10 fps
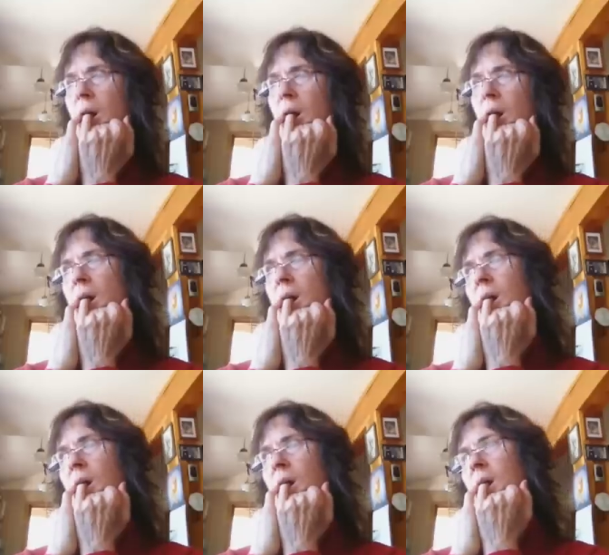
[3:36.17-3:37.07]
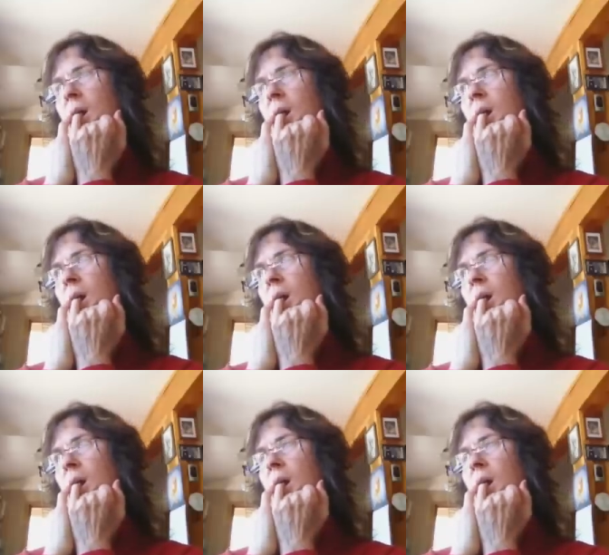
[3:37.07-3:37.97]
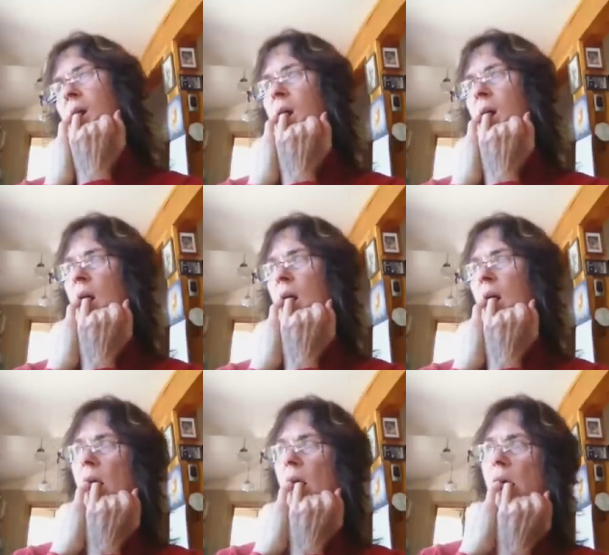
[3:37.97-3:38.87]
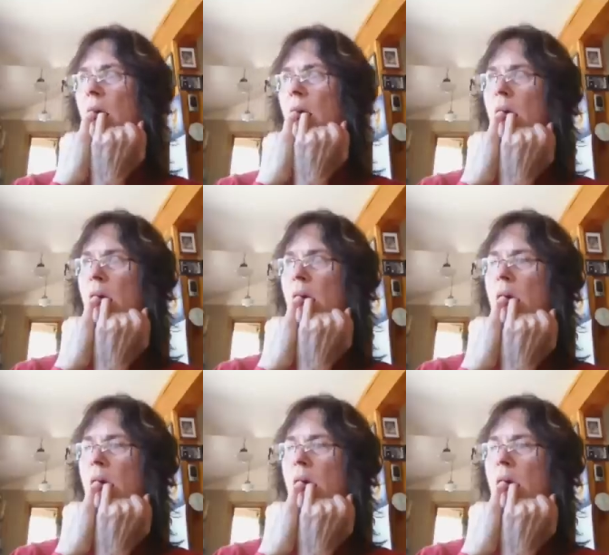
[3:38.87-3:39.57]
Nothing is said.